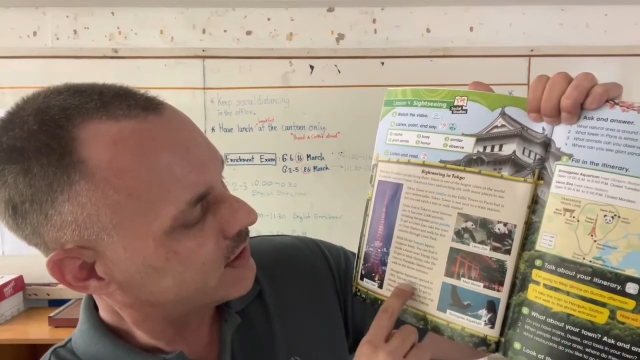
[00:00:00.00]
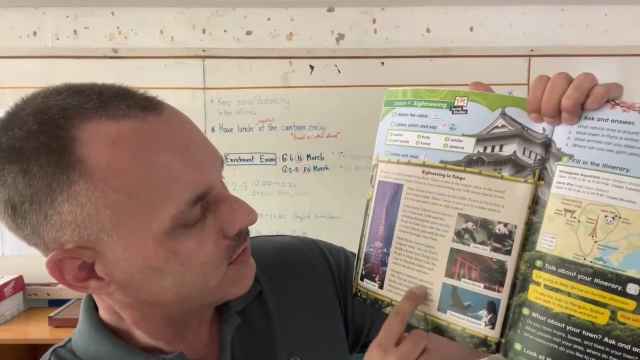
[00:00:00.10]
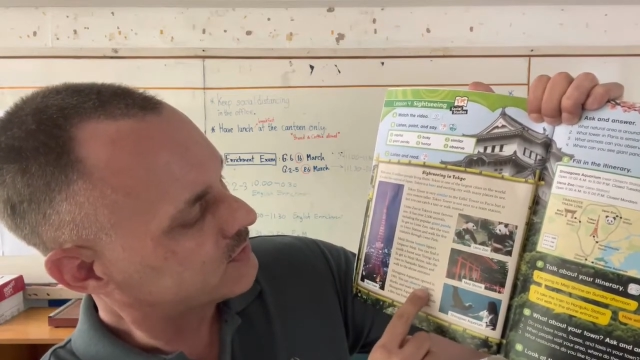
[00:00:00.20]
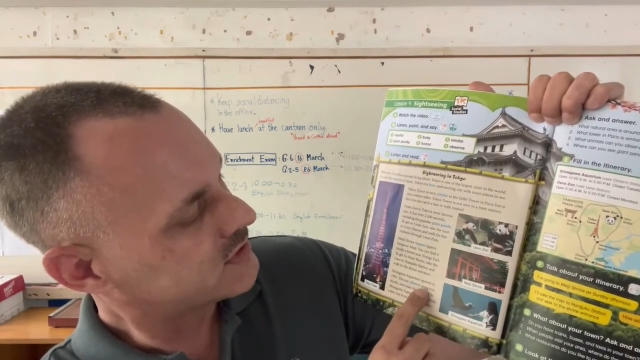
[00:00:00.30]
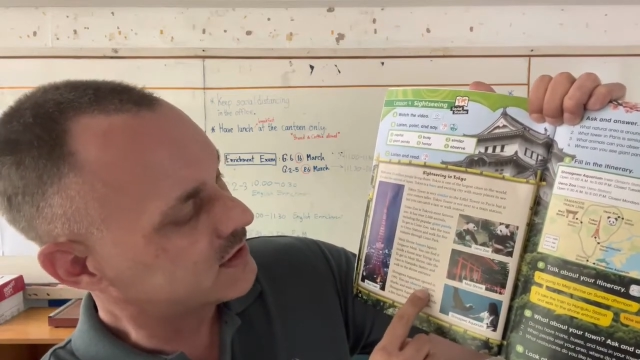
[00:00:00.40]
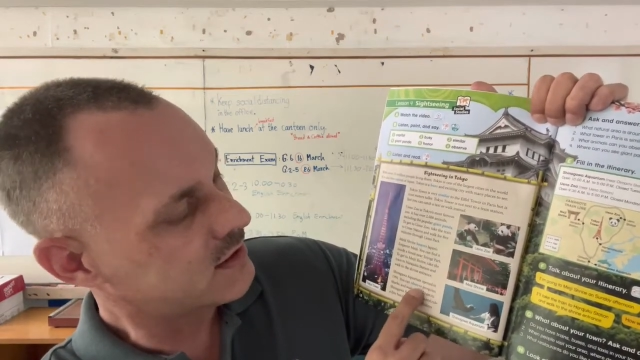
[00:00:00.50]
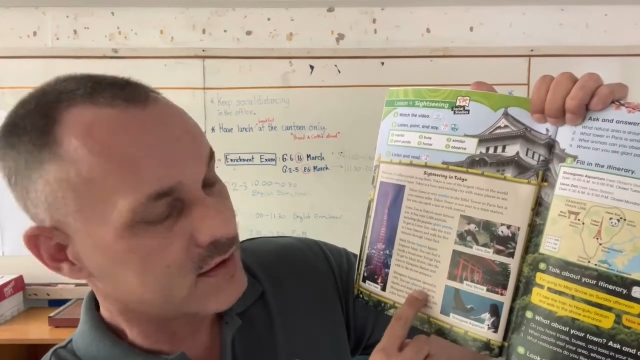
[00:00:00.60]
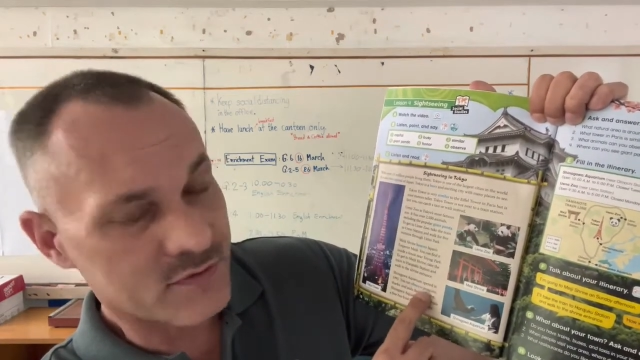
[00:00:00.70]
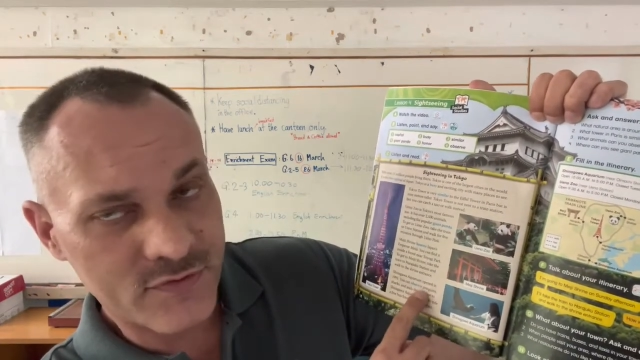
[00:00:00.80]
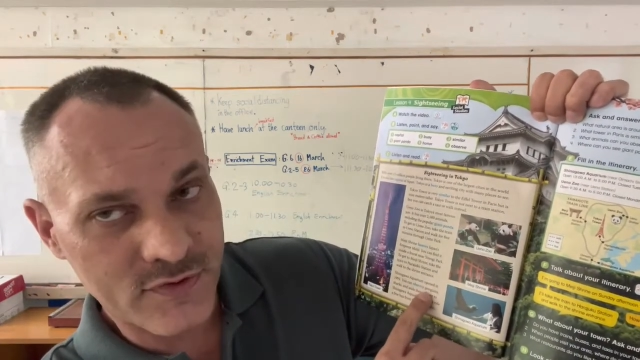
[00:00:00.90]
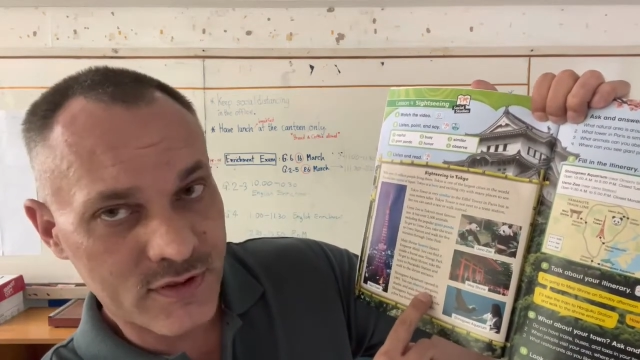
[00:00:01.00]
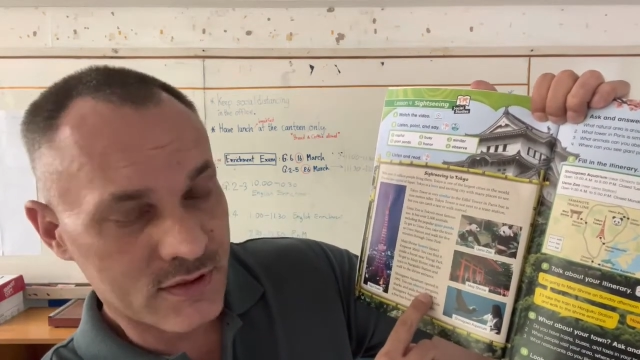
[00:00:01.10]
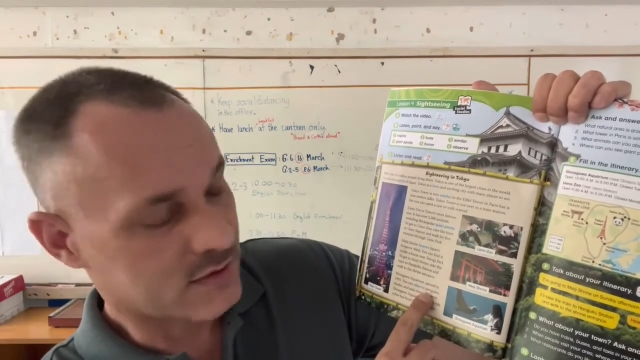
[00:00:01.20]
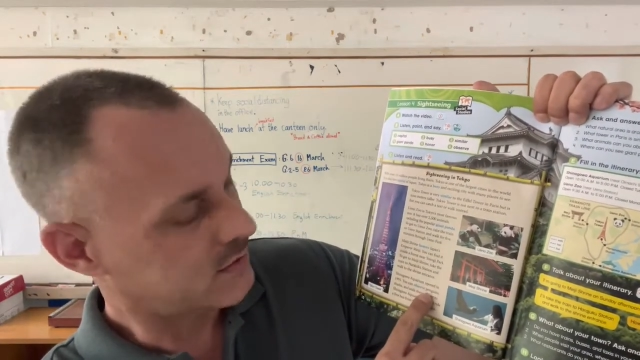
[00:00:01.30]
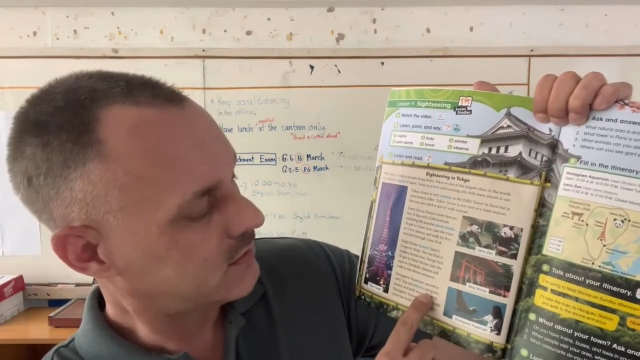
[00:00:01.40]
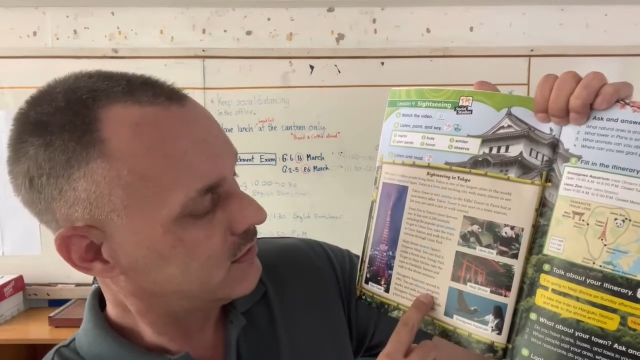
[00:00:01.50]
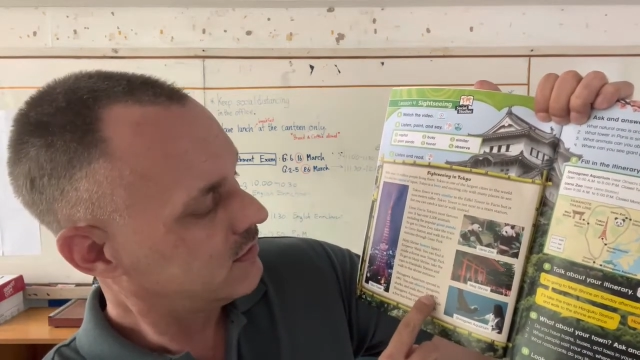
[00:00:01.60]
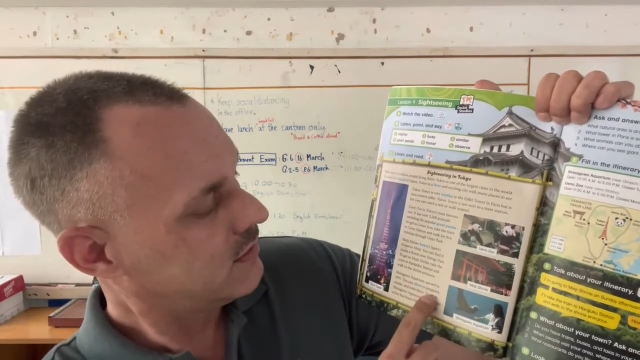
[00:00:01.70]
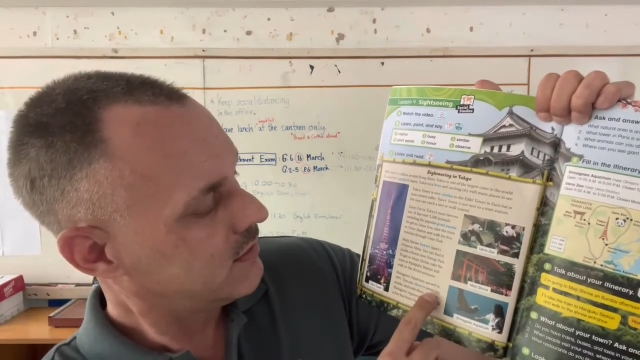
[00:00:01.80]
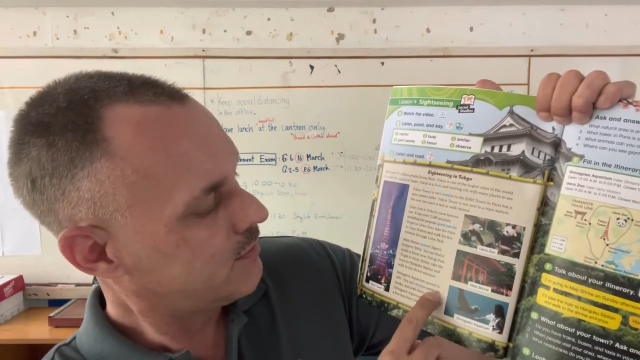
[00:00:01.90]
can observe
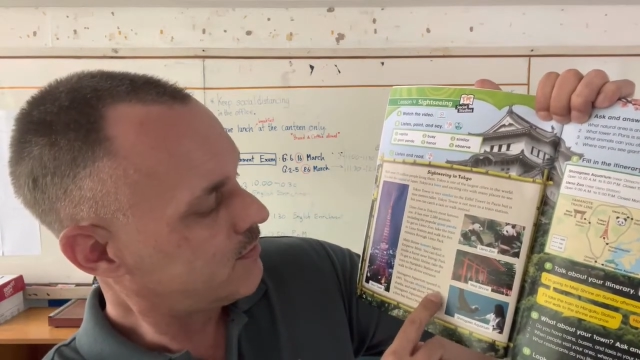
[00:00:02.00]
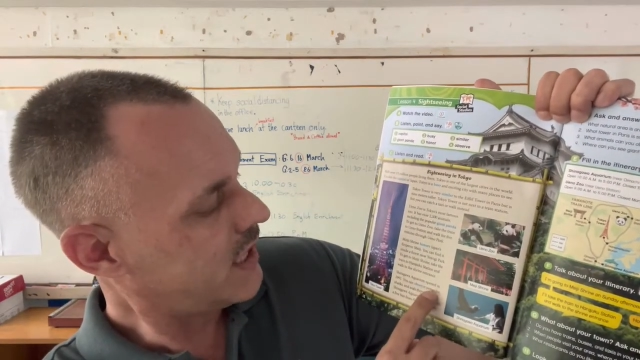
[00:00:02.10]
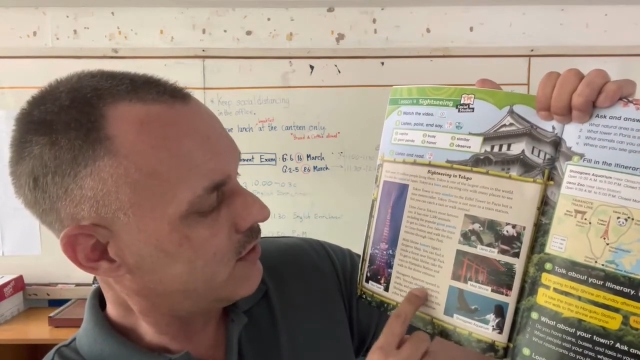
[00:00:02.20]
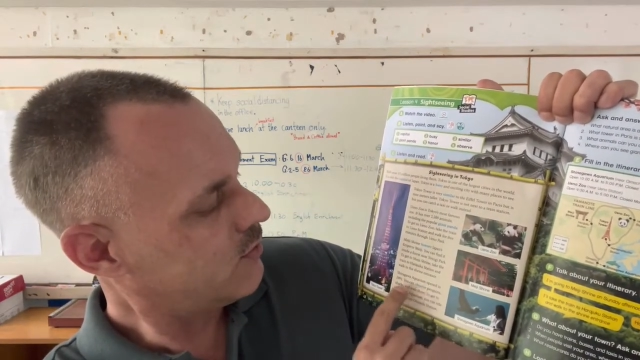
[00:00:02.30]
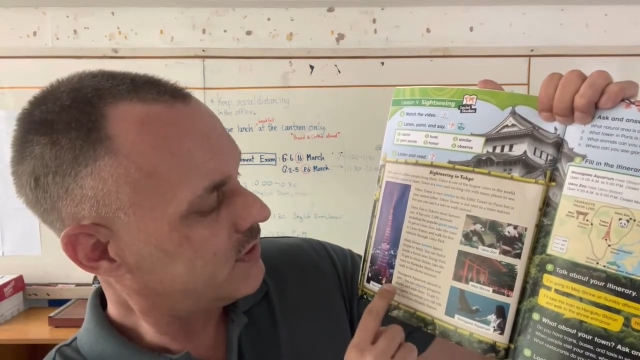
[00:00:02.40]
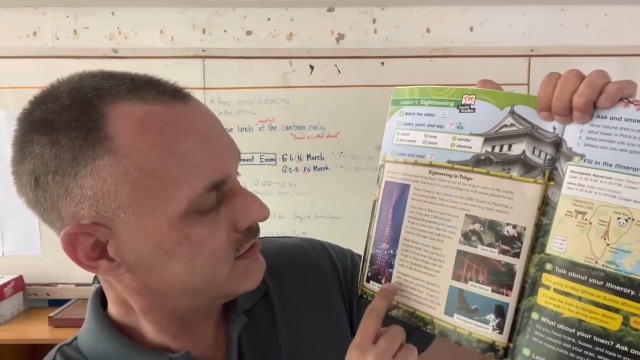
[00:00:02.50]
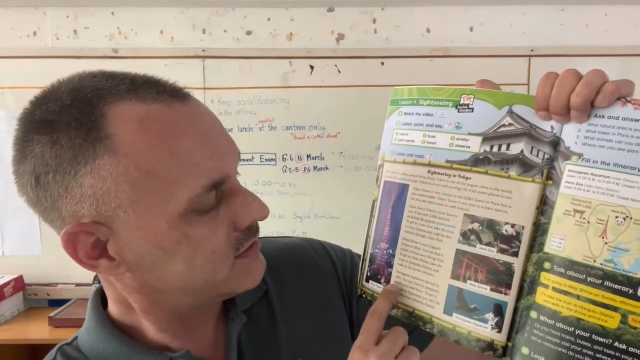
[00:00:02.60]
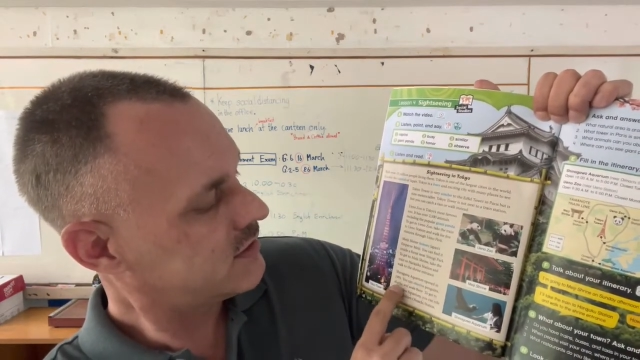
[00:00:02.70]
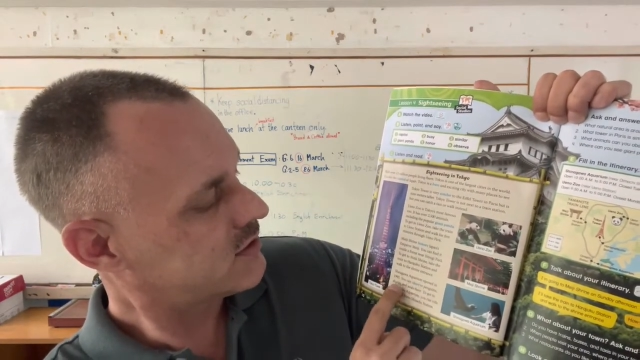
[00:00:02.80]
penguins,